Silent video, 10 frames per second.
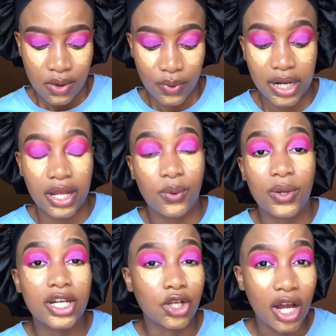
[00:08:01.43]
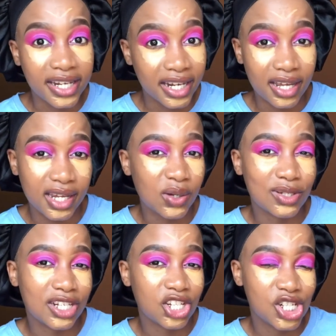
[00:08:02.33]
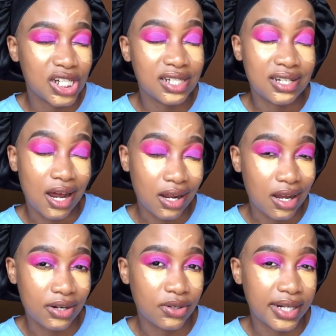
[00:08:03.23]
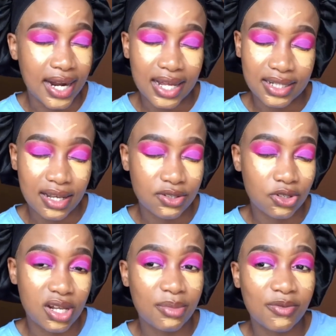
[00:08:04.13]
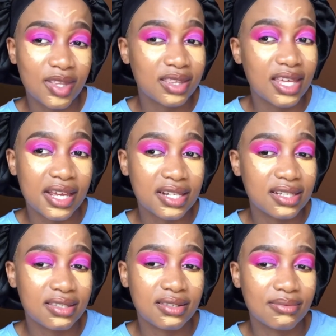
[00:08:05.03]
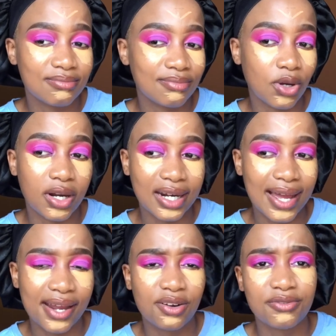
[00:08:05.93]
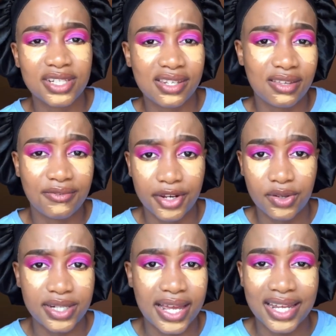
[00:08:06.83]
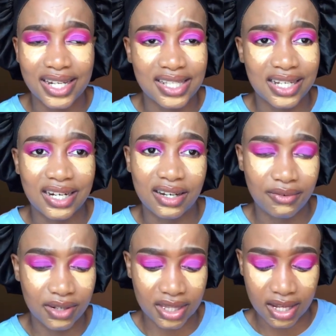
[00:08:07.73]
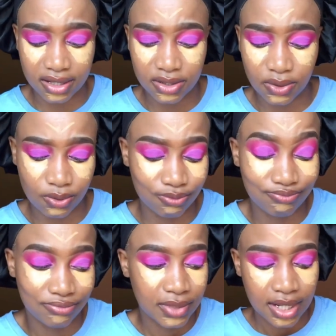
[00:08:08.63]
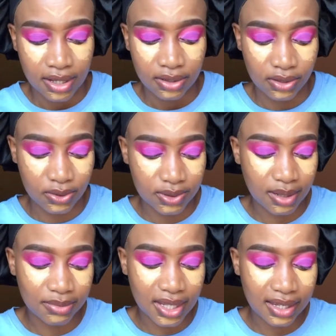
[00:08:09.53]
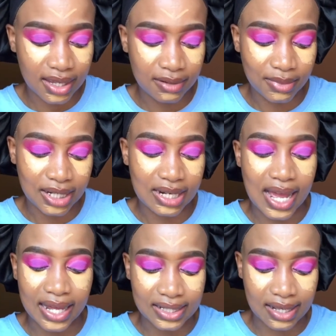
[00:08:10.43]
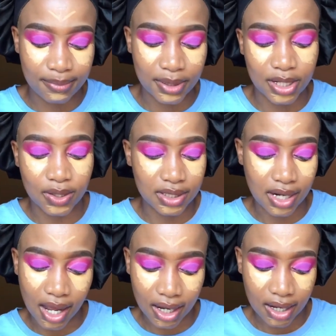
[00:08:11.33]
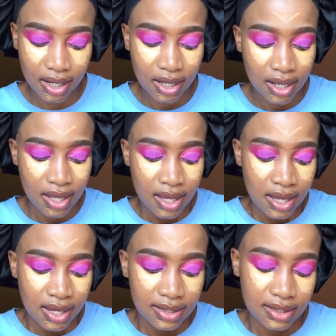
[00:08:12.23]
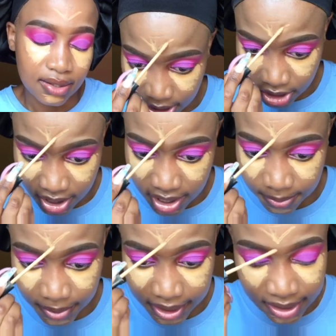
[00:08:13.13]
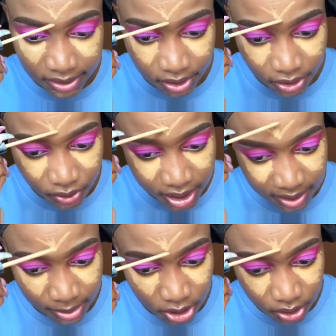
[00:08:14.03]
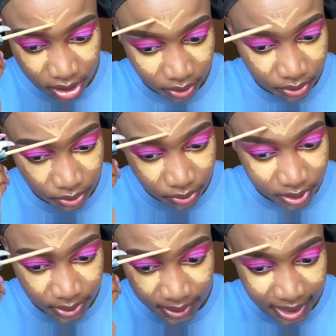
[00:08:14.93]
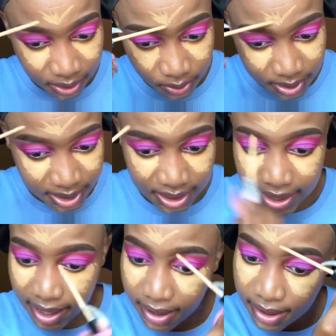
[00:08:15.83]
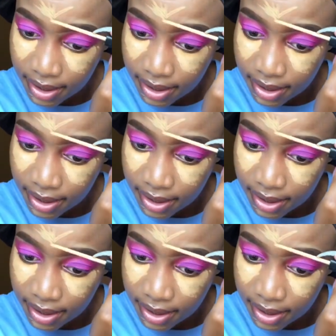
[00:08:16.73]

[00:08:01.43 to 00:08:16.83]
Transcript: When it got here, it was actually darker, not lighter. So some of the things online, obviously the videos are edited and everything, so you know, something can be lighter but look dark in my shade. But it's not a train smash, because I can always use that concealer